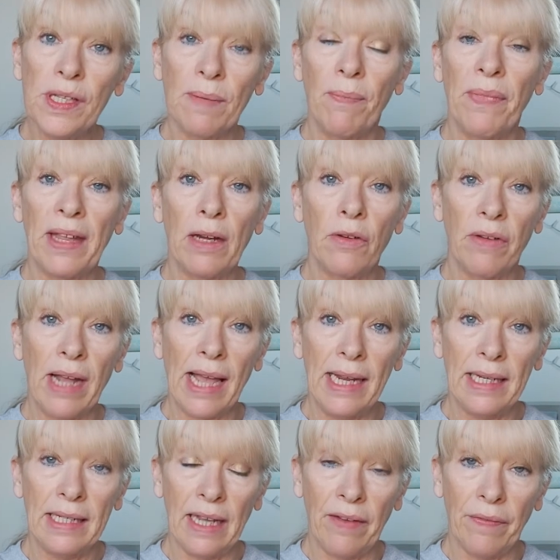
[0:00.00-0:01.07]
something
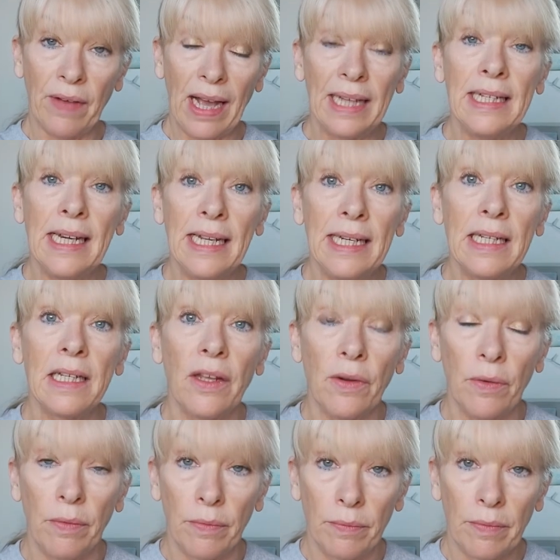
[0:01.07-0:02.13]
creative. I need
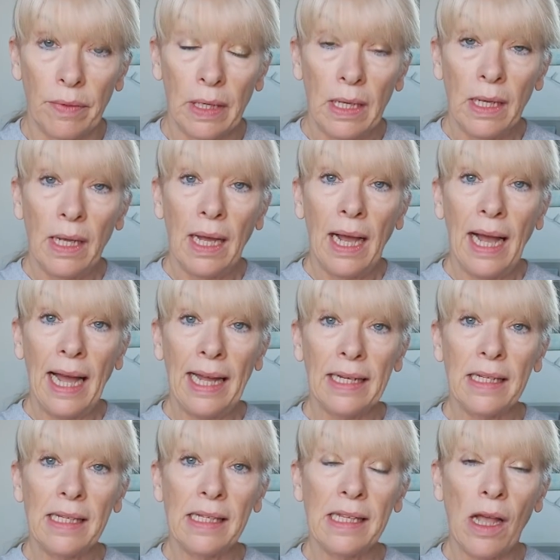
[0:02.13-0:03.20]
to.
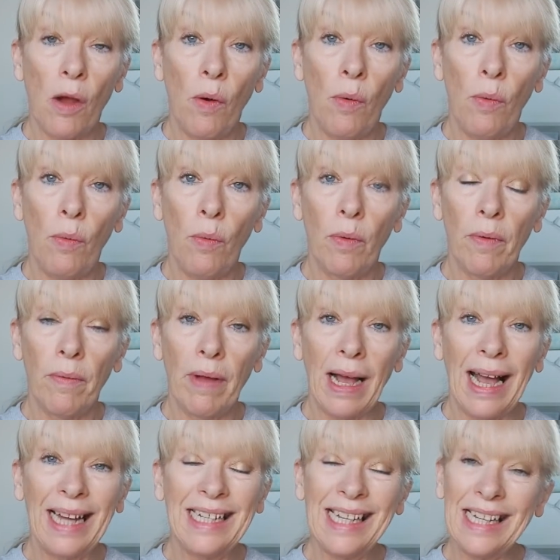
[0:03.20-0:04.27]
And so
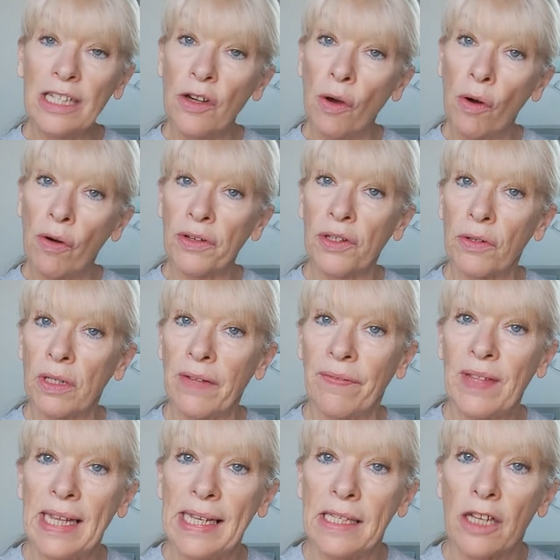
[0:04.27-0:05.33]
I'd ignored all of
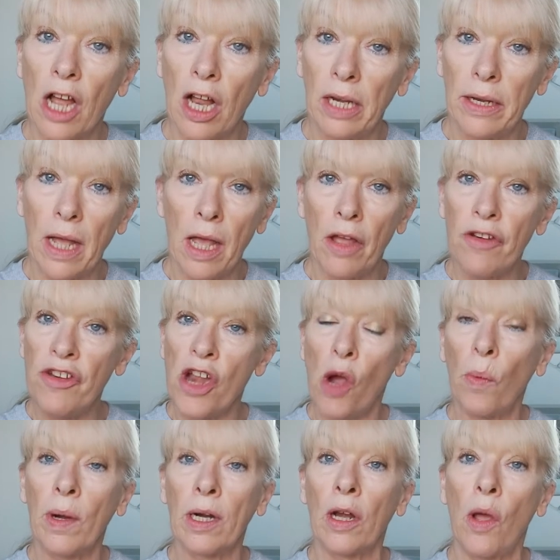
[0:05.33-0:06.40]
these
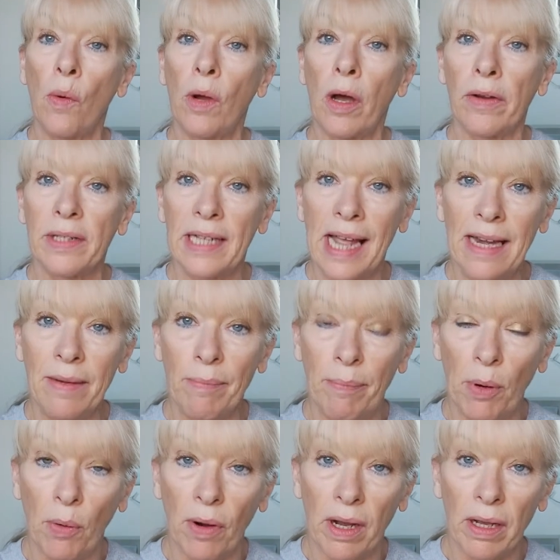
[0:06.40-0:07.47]
no and low content
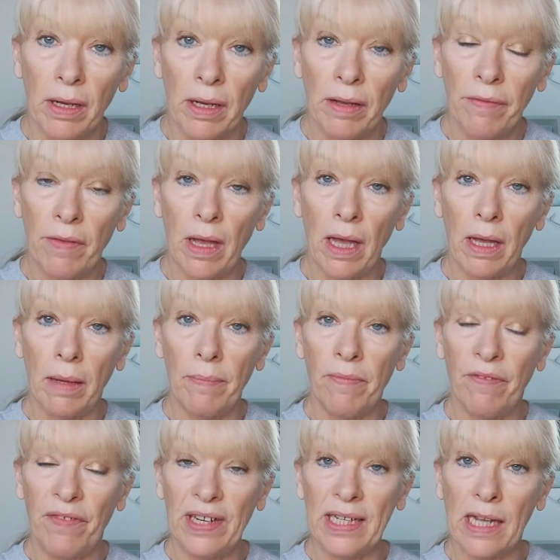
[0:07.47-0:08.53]
book
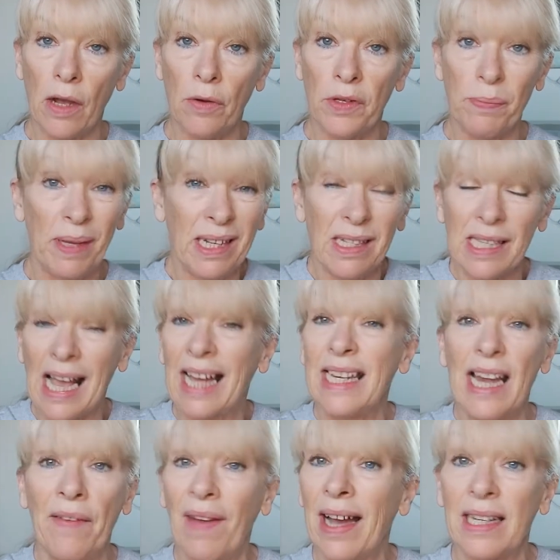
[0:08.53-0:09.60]
videos because I'd
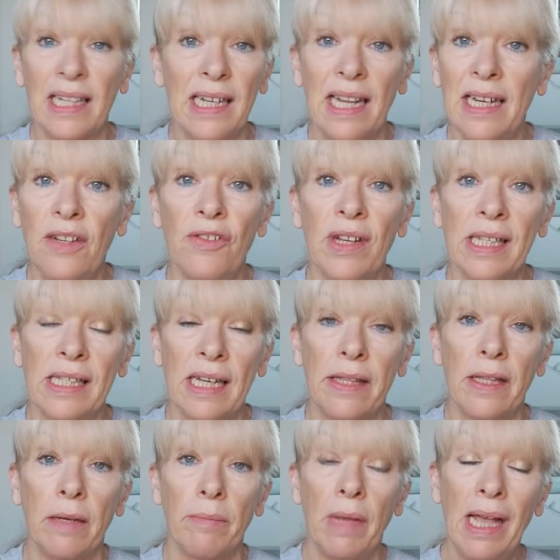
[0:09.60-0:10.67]
never had any interest
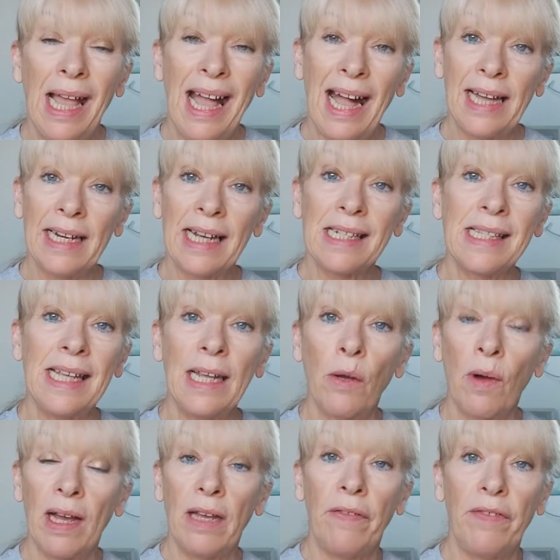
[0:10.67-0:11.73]
in them, and I'd seen
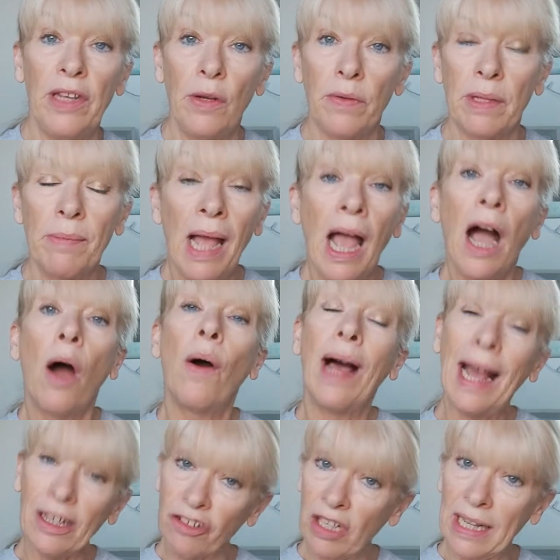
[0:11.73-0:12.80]
quite a few of them.
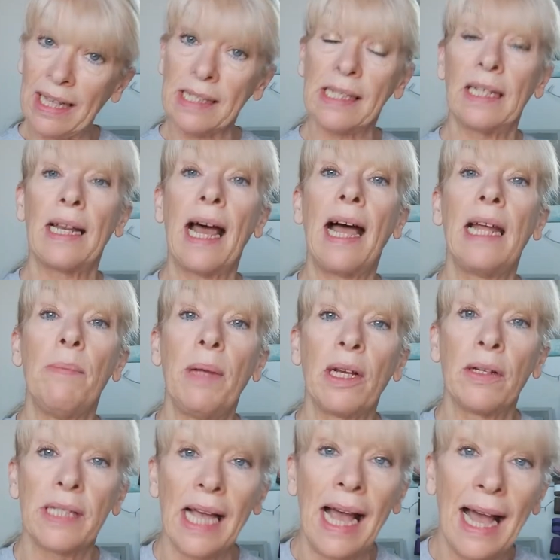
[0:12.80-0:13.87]
Actually, that's a lie,
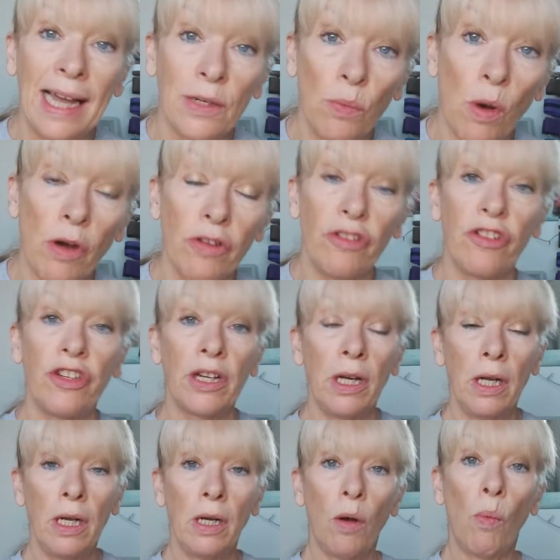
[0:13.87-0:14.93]
because I had watched
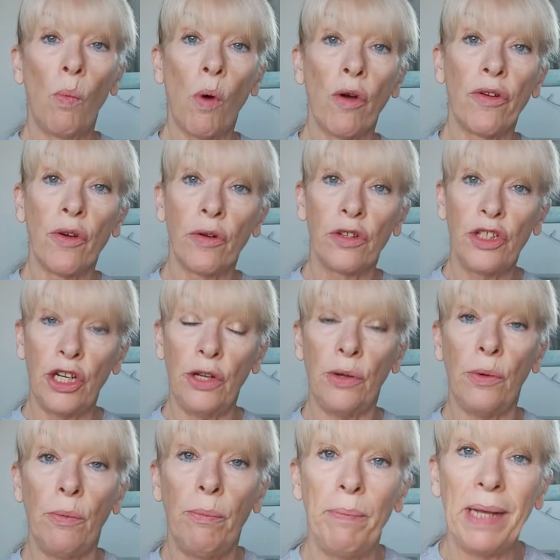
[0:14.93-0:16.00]
one or
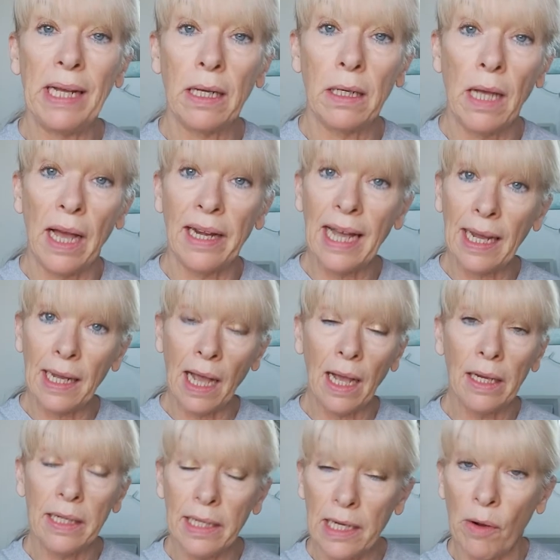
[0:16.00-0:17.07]
two, and I
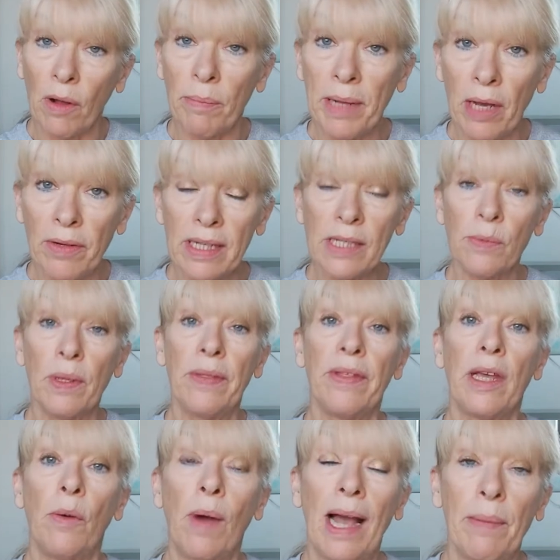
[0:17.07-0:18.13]
I'll be honest with
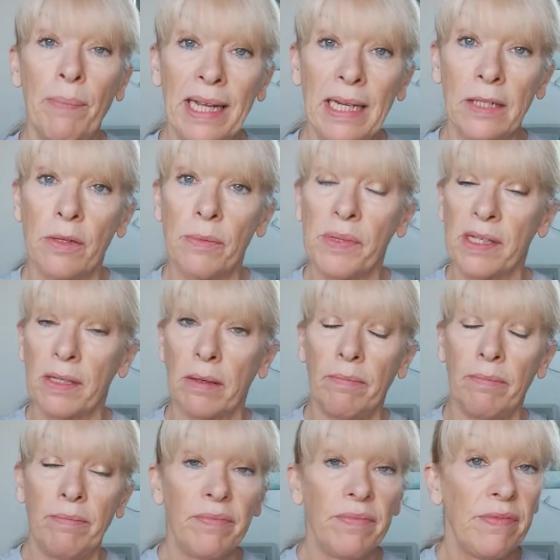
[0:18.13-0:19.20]
you, I picked up
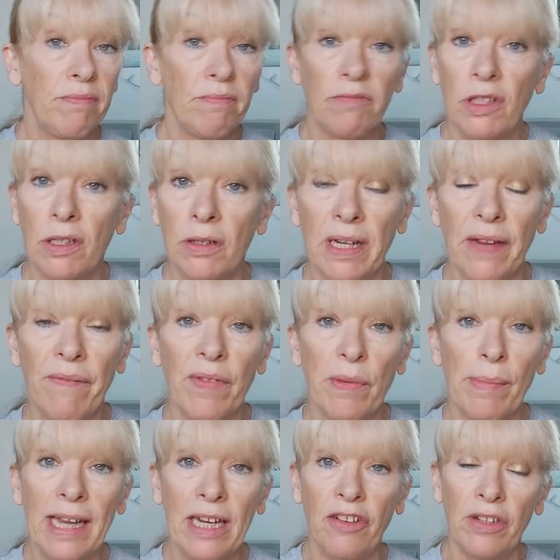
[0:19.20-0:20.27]
some good
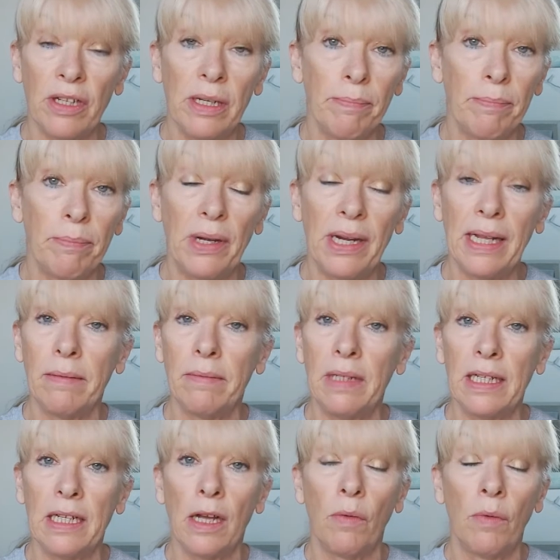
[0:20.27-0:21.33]
information, but it,
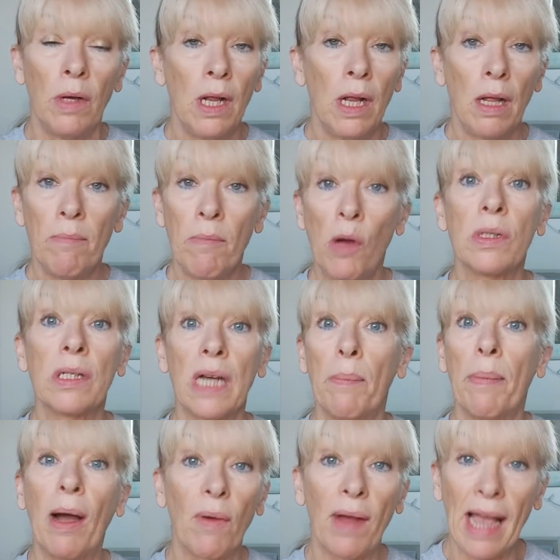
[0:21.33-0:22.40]
mostly
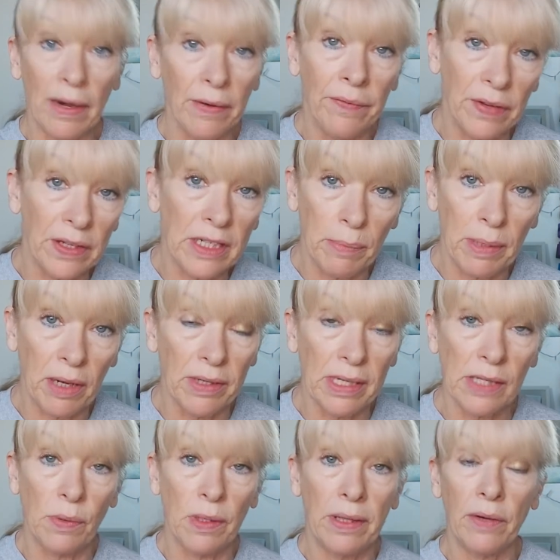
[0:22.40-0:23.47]
about Canva, to be
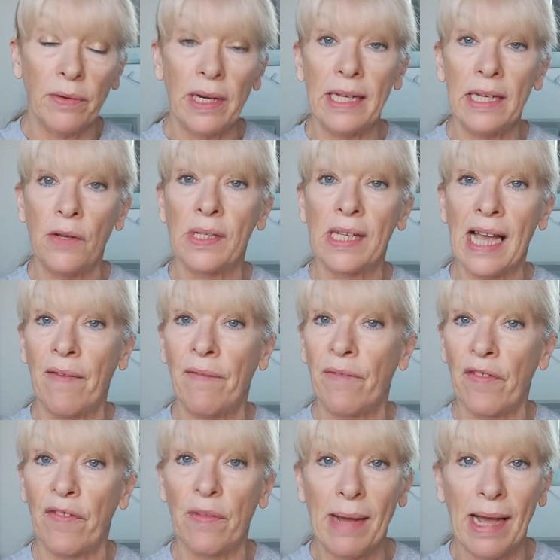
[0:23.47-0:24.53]
honest with you, and I use
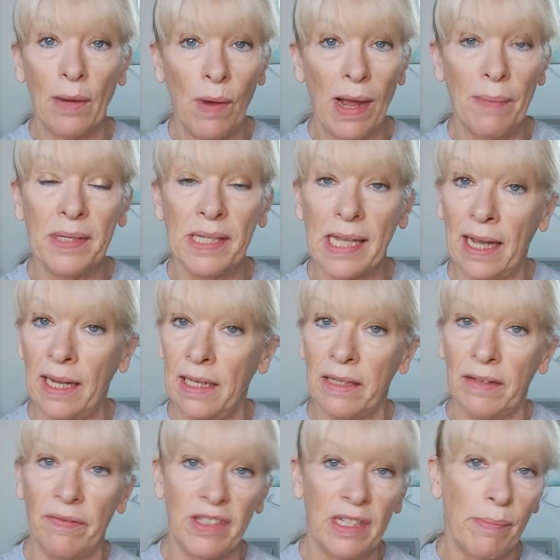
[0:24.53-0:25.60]
Canva for my website
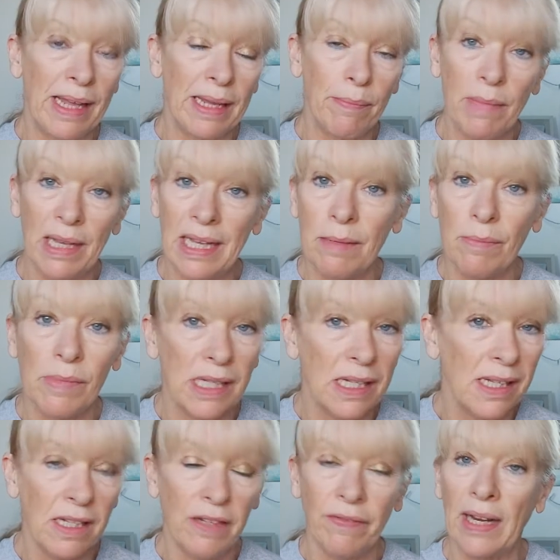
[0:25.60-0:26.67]
and to make memes
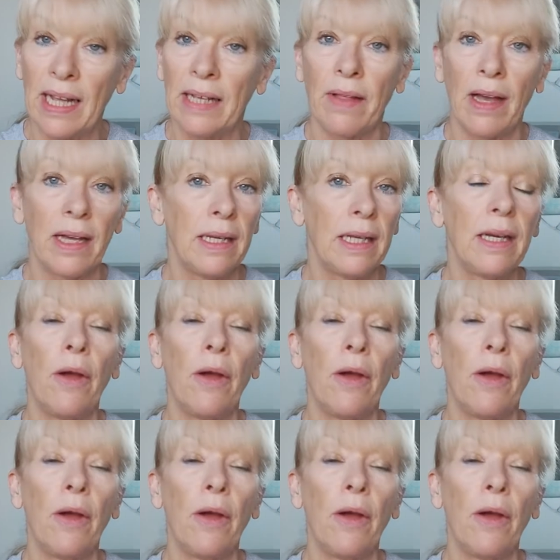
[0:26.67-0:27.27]
and stuff like that,